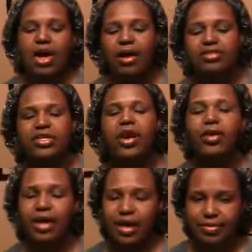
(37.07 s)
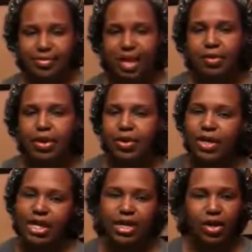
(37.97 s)
I was like, okay, I'm going to go
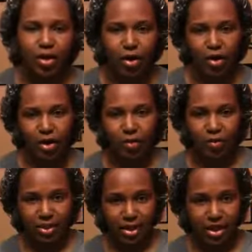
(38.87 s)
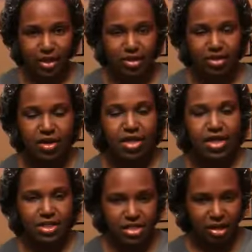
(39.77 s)
ahead and go home and
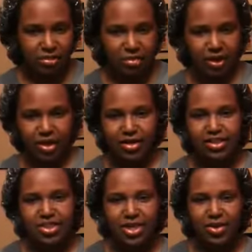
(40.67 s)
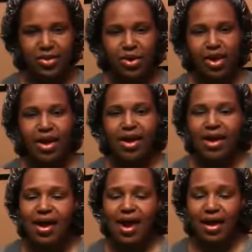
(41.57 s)
shampoo my hair. So
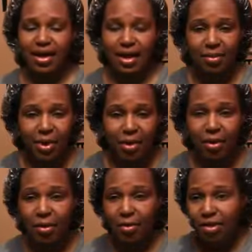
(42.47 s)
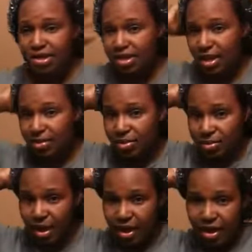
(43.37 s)
I came home and
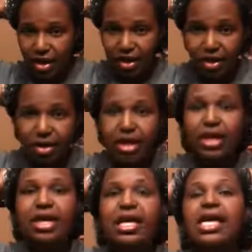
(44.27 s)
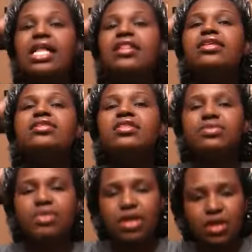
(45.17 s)
shampooed my hair, and this
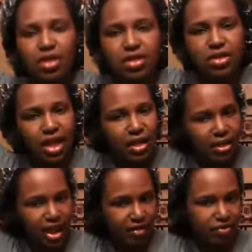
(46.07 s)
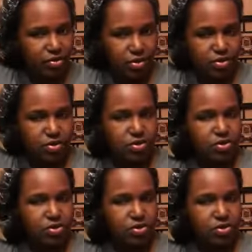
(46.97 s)
is what it looked like afterwards.